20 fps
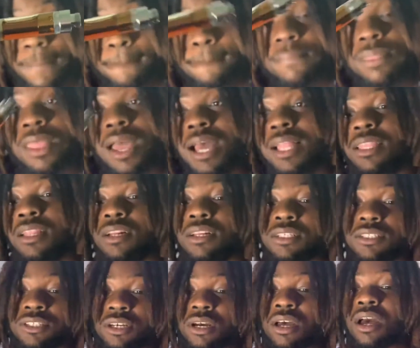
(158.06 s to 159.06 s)
I literally
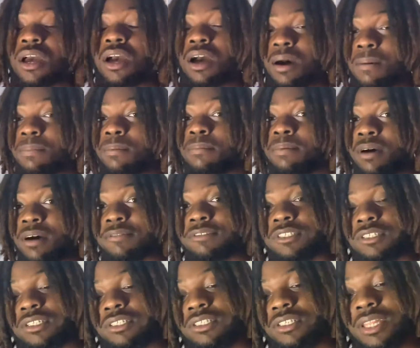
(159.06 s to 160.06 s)
took a couple puffs of this
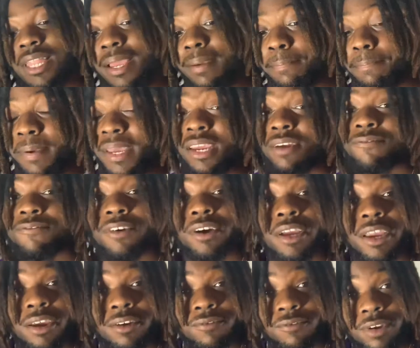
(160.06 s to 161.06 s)
shit, like big
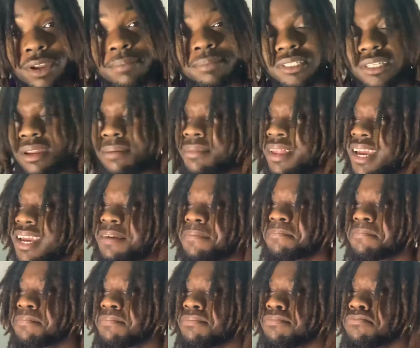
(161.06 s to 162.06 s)
fucking rips. And I'm like,
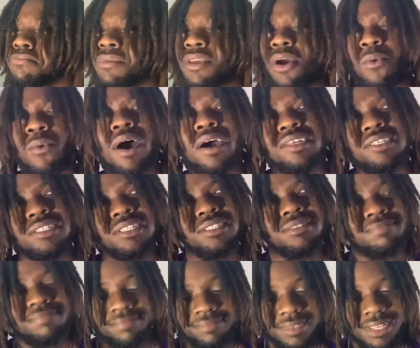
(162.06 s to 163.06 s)
why does it,
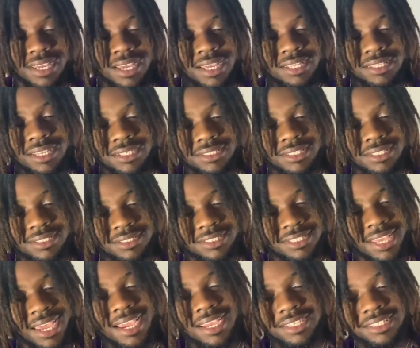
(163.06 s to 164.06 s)
it doesn't
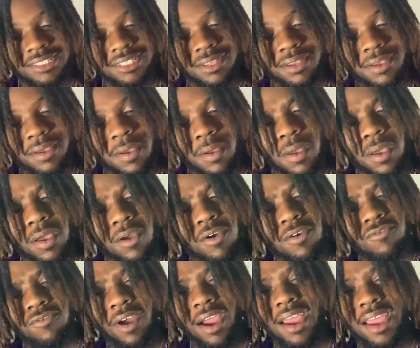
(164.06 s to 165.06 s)
taste
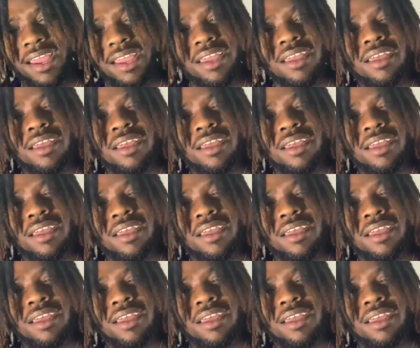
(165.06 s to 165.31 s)
right?